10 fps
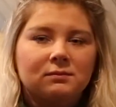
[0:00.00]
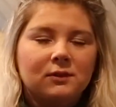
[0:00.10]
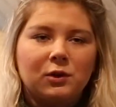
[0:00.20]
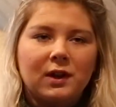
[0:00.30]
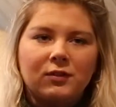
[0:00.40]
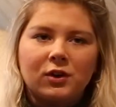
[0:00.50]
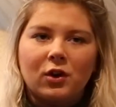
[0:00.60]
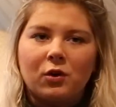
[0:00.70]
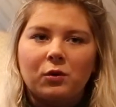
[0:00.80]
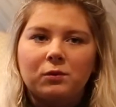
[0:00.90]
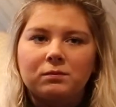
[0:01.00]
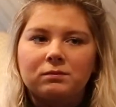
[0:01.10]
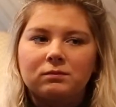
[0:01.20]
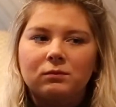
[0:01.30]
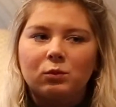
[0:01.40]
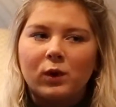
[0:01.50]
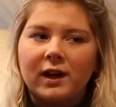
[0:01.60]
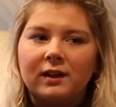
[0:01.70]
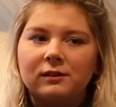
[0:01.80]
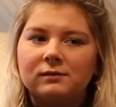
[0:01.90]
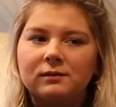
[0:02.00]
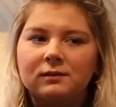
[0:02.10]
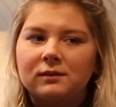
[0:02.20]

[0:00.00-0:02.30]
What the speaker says: you never know when